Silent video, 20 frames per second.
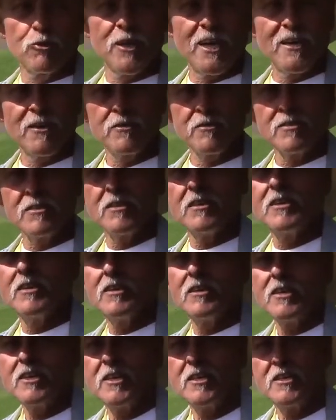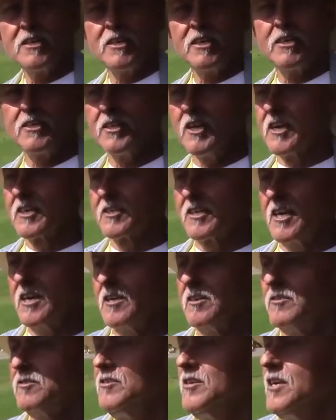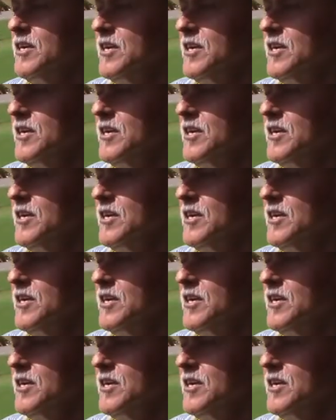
out and, and knocked down.